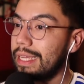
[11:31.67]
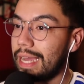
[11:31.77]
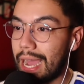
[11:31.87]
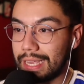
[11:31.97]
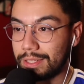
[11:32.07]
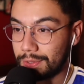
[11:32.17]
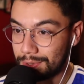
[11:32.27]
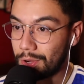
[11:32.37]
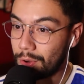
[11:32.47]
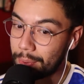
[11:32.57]
I don't
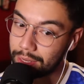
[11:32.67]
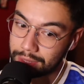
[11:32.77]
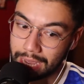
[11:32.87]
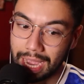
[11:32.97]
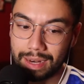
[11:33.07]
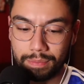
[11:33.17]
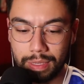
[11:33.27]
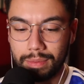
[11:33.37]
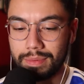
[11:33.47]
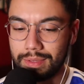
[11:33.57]
know about that.
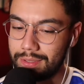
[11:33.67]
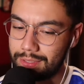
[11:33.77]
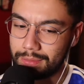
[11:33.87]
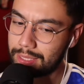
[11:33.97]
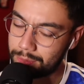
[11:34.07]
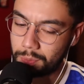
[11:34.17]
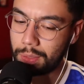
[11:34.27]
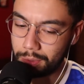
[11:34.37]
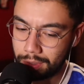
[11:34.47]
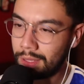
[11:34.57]
Sometimes
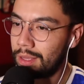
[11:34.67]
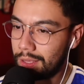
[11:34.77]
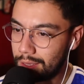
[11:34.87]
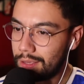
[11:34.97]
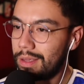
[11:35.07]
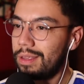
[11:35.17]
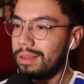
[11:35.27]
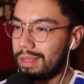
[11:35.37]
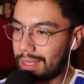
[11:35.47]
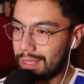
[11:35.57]
people
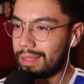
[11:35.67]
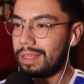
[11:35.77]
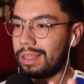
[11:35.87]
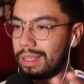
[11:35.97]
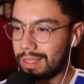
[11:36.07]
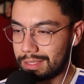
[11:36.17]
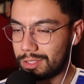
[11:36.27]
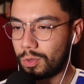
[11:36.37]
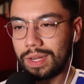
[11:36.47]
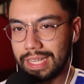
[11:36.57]
they think it's
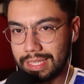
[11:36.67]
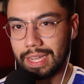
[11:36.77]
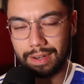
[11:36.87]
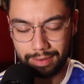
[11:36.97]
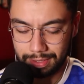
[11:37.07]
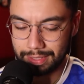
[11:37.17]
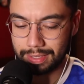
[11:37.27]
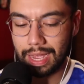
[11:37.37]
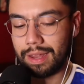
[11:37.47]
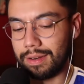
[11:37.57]
2010. It's
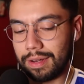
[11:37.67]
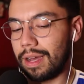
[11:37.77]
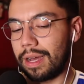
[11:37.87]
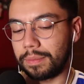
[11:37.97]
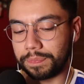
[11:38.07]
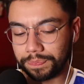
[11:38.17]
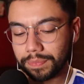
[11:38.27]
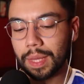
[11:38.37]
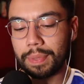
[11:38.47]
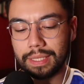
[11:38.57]
not.
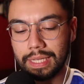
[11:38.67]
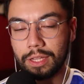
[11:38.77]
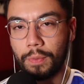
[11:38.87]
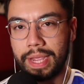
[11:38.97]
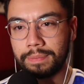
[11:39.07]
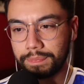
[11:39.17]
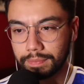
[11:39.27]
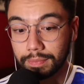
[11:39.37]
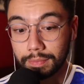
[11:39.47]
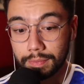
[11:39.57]
But either way,
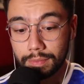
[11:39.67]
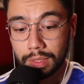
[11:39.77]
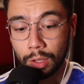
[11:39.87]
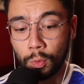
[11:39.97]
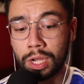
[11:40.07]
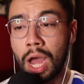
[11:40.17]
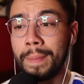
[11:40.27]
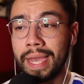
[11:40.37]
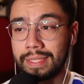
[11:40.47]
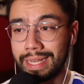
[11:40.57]
what caught
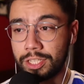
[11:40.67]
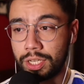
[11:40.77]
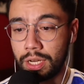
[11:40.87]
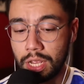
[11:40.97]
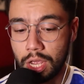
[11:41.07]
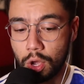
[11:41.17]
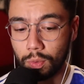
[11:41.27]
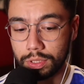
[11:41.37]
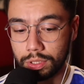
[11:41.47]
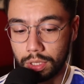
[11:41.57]
my attention
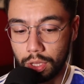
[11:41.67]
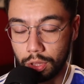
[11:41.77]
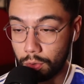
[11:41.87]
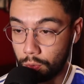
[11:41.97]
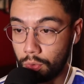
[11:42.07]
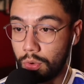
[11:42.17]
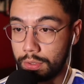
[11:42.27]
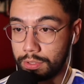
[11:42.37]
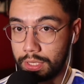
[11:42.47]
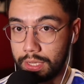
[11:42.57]
was the
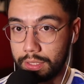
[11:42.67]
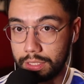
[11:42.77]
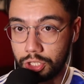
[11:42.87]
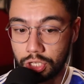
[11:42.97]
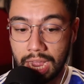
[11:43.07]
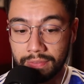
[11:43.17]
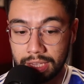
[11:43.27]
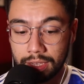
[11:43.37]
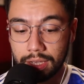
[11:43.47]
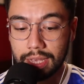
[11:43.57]
rules that
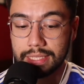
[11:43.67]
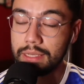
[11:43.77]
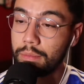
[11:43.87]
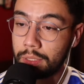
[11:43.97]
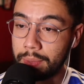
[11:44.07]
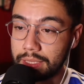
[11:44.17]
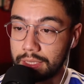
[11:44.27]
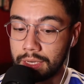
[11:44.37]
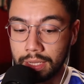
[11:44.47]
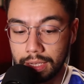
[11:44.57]
Xavi has
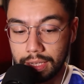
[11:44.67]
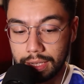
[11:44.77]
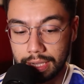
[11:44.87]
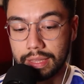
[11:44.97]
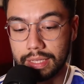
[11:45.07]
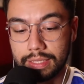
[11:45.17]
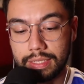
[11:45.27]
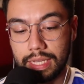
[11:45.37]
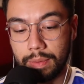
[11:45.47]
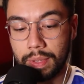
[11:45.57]
implemented in this
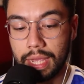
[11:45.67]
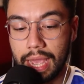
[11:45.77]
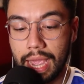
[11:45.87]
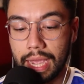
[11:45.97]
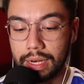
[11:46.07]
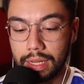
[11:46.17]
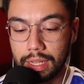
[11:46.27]
team, and